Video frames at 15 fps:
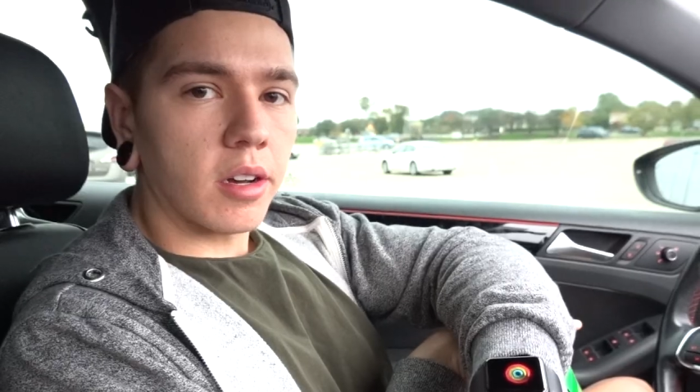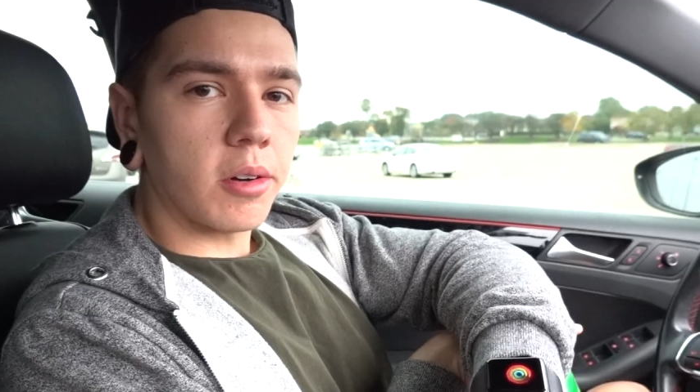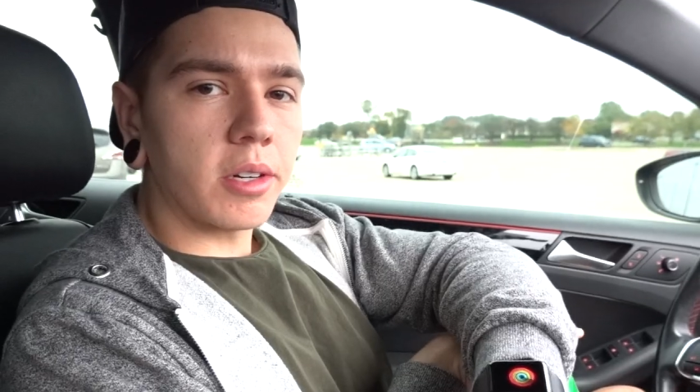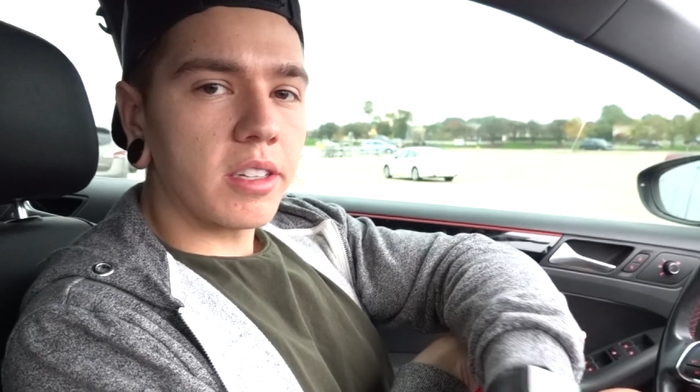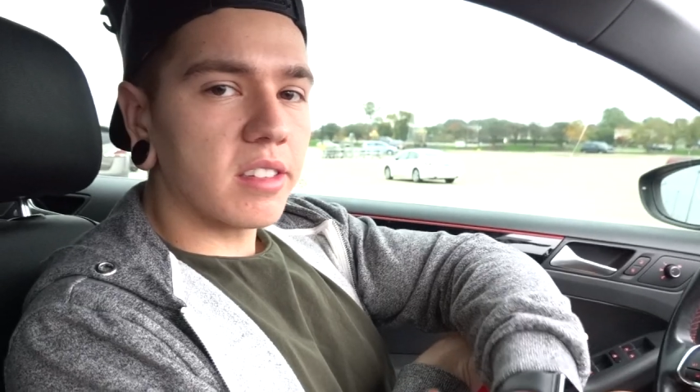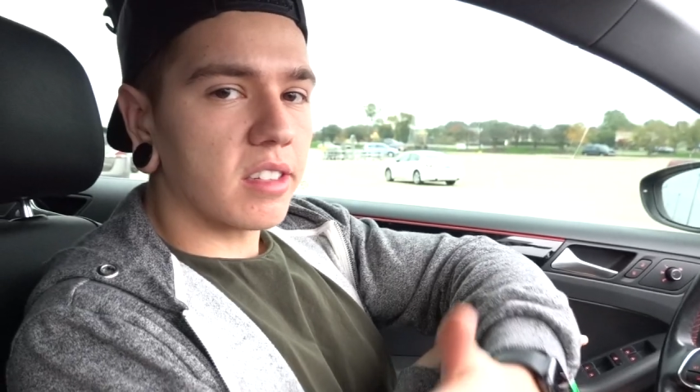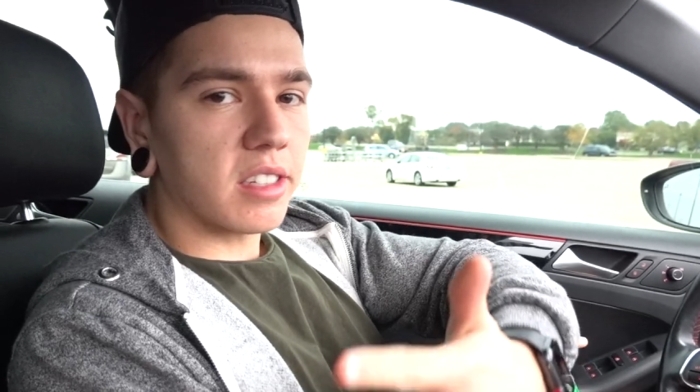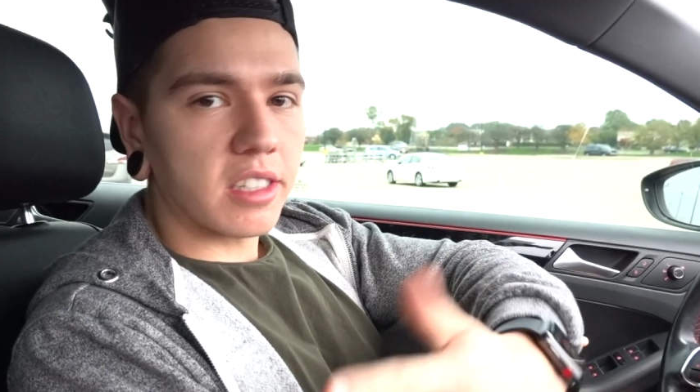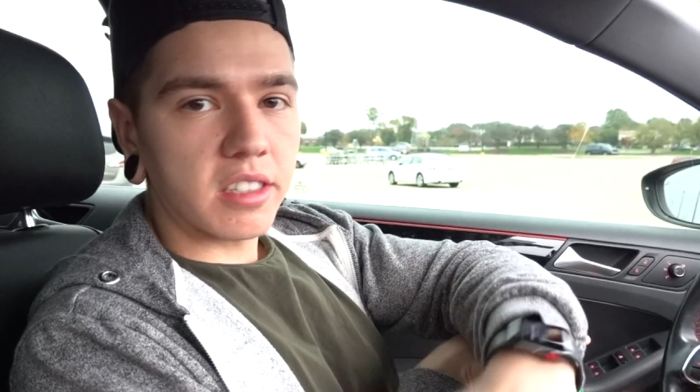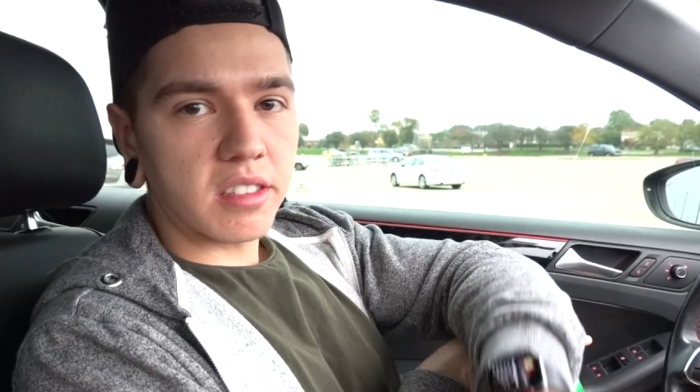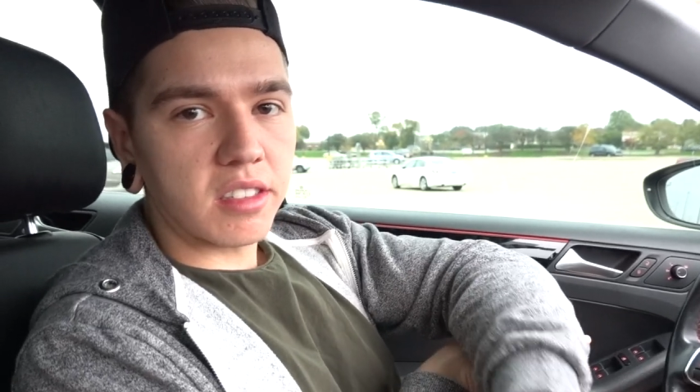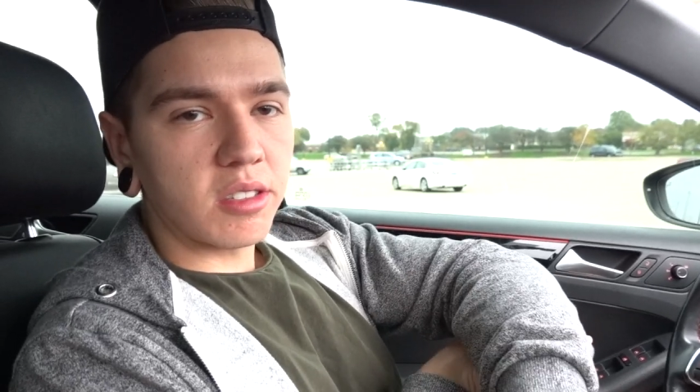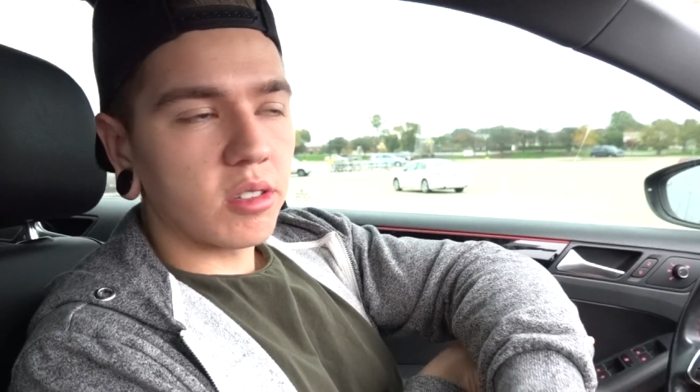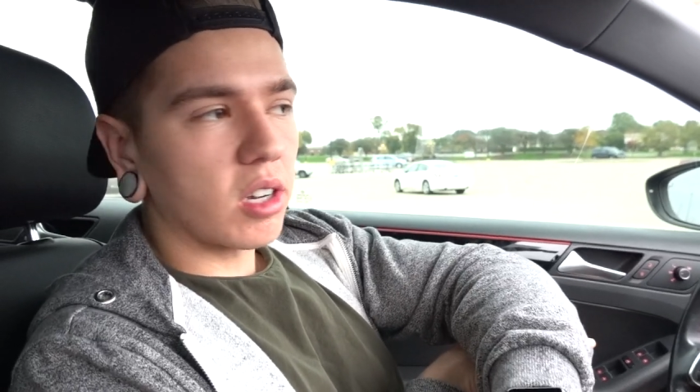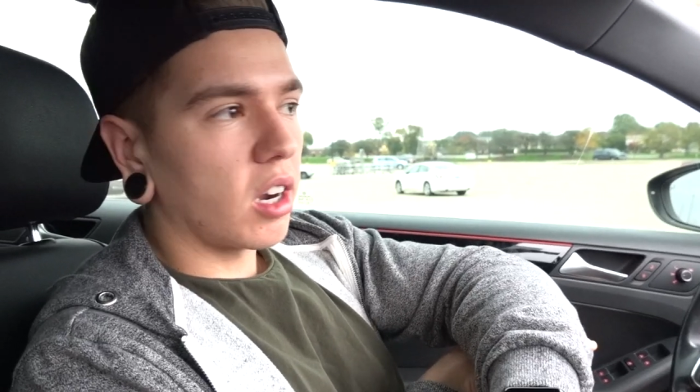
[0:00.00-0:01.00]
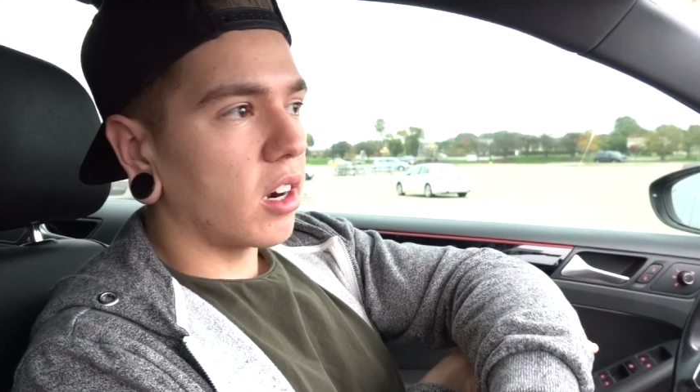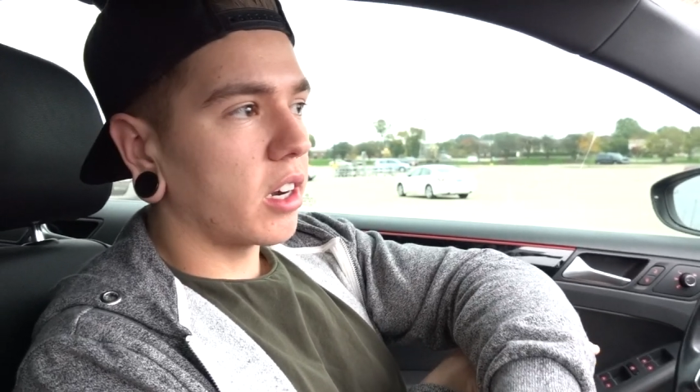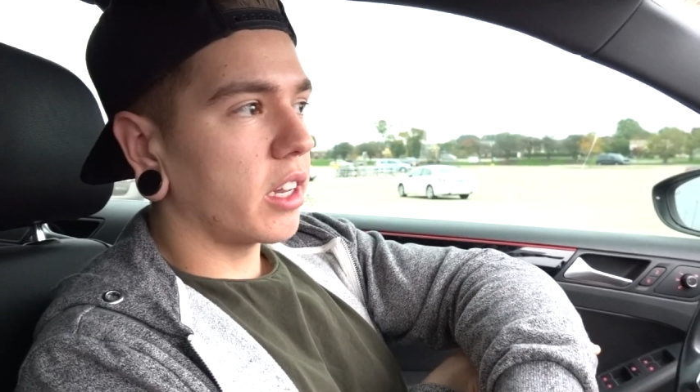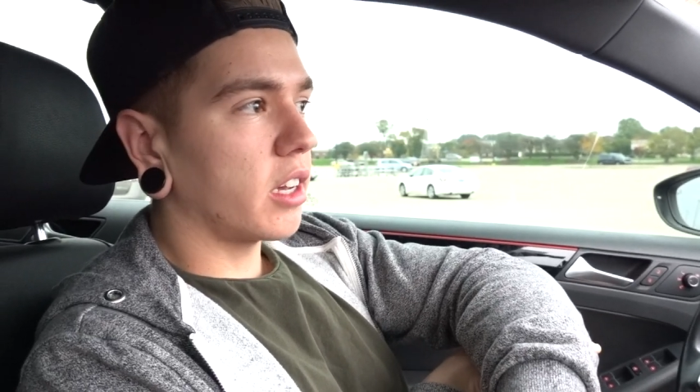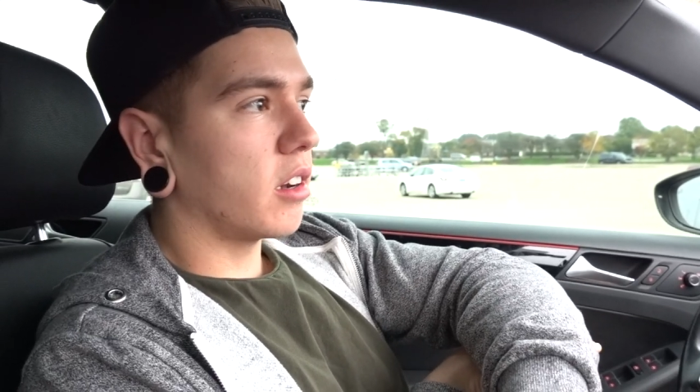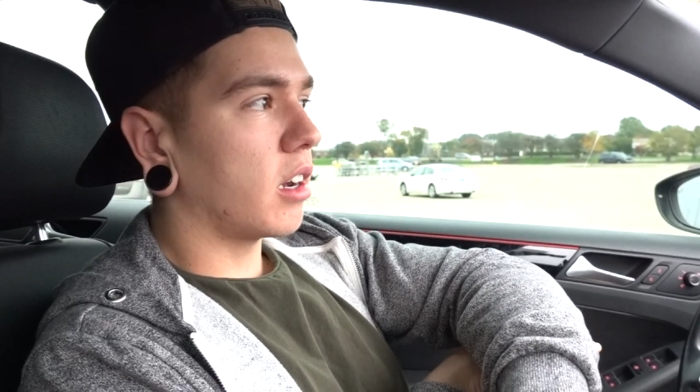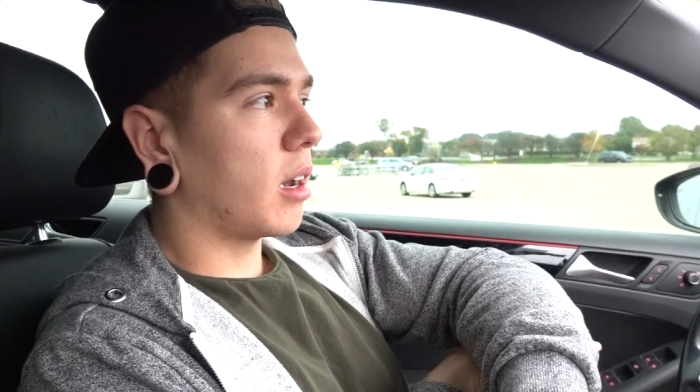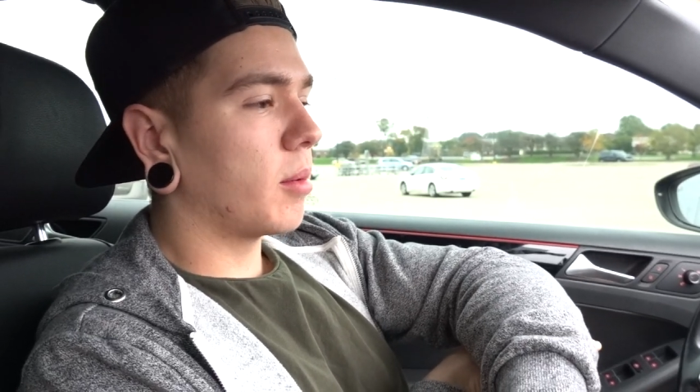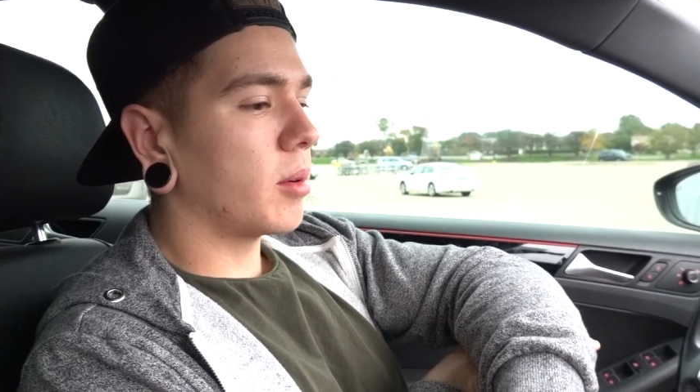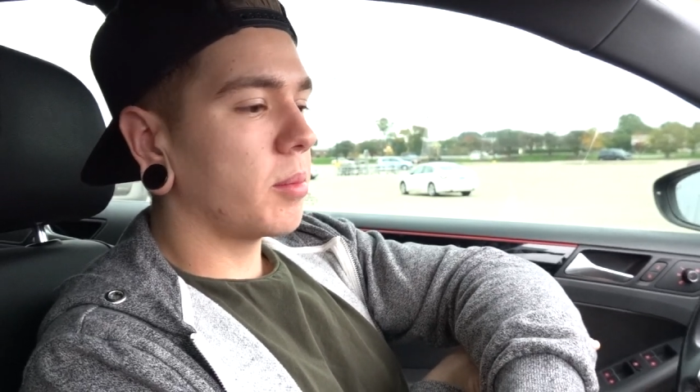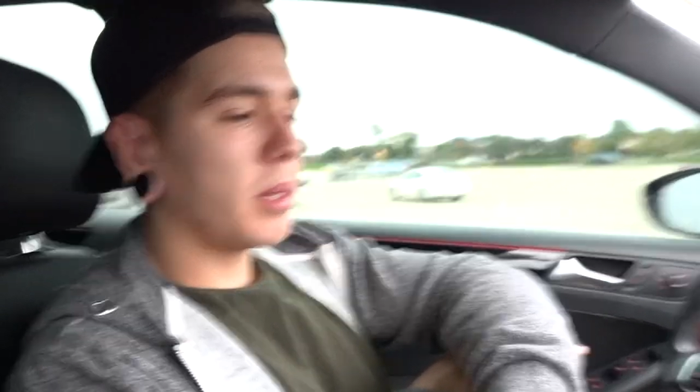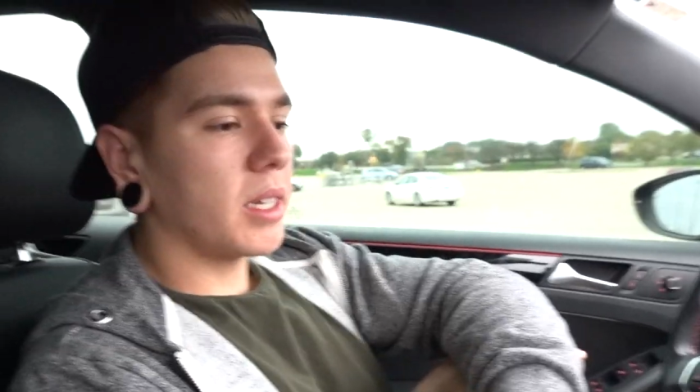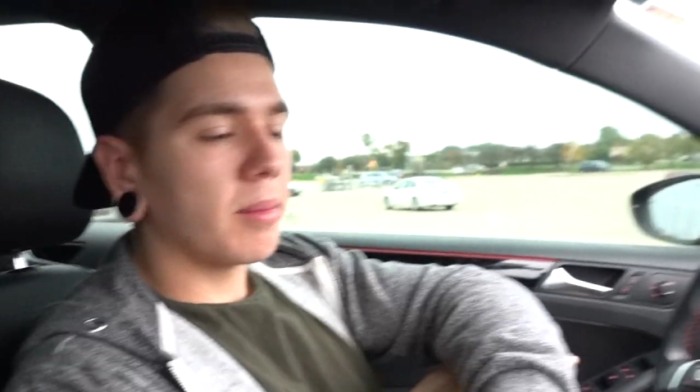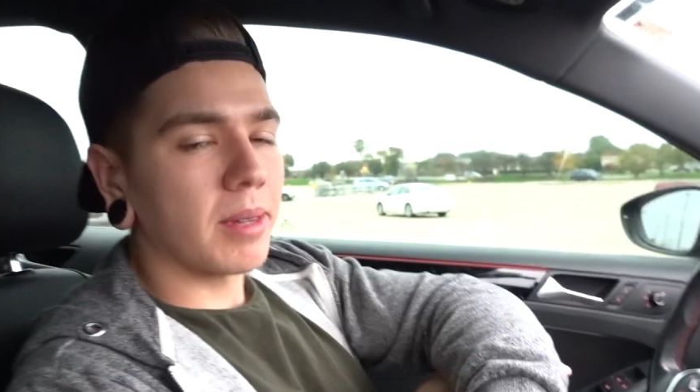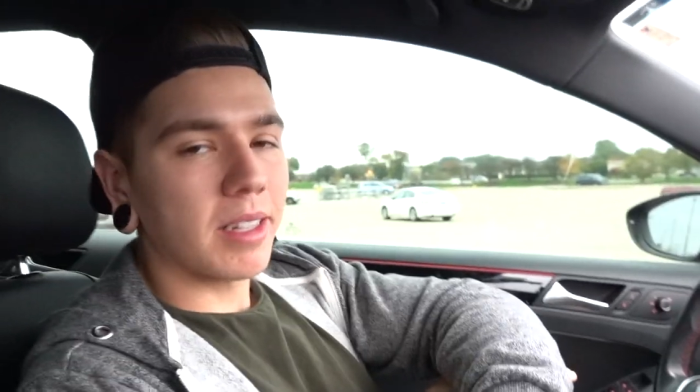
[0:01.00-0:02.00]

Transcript: Cody's gonna just do cardio. I'm gonna be in